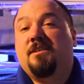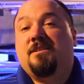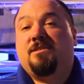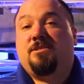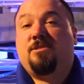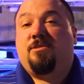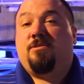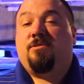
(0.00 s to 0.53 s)

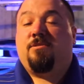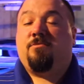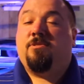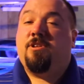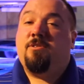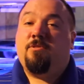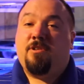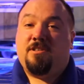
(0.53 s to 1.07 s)
So I
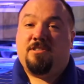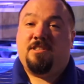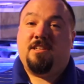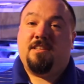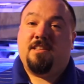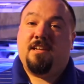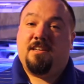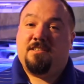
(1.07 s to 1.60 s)
really want to
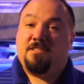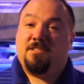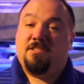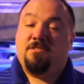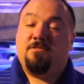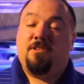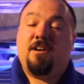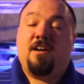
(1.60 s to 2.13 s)
say thanks to
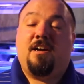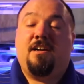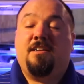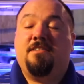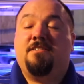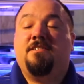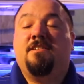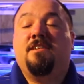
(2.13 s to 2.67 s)
you
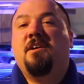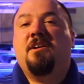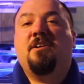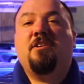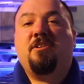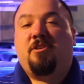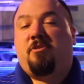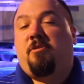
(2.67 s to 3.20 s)
guys.
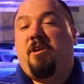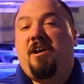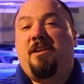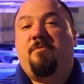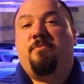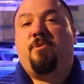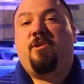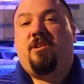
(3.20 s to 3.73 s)
I'm going to go
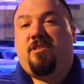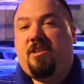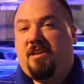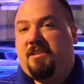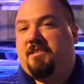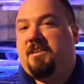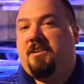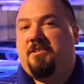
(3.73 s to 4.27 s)
ahead and put a
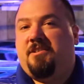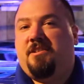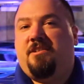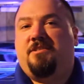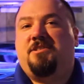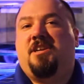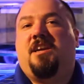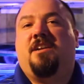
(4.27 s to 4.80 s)
link down to
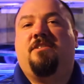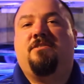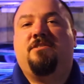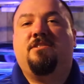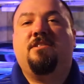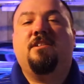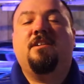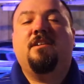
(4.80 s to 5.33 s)
their
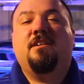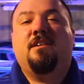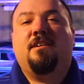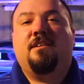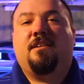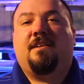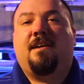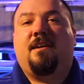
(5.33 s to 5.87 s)
channels
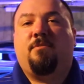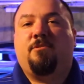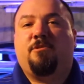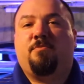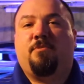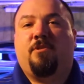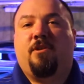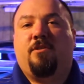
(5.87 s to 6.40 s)
in the
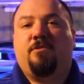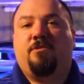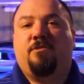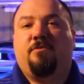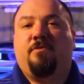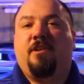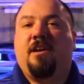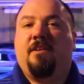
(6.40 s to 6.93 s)
comments below. So
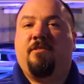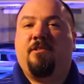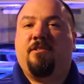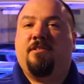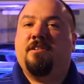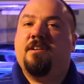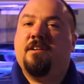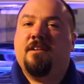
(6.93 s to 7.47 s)
if you
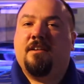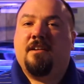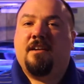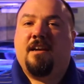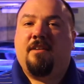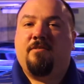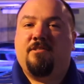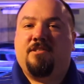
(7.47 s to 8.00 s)

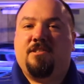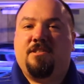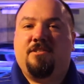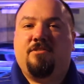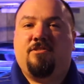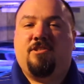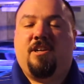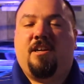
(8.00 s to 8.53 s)
haven't seen
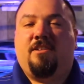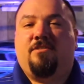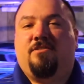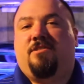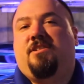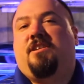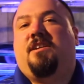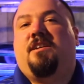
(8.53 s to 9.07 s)
their
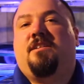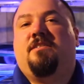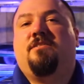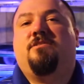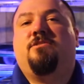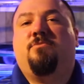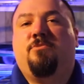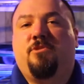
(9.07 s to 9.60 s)
channels, they got
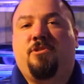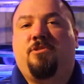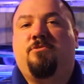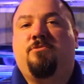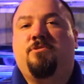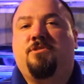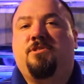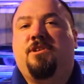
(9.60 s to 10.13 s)
some really
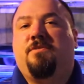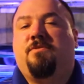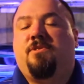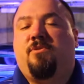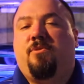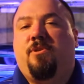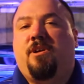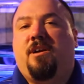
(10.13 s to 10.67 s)
cool stuff
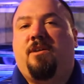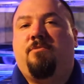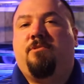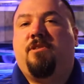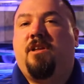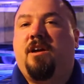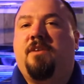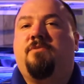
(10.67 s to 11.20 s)
going on
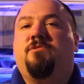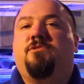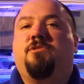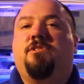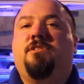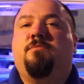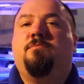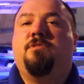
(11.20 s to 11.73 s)
with live
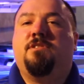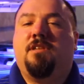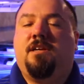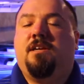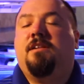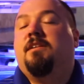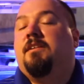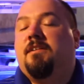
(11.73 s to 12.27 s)
streams
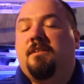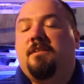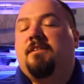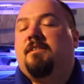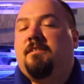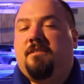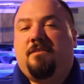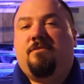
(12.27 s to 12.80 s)
that
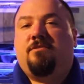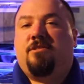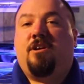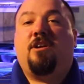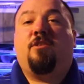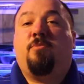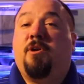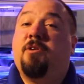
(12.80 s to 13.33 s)

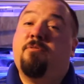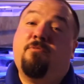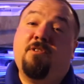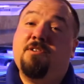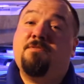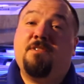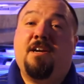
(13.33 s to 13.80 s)
talk about reef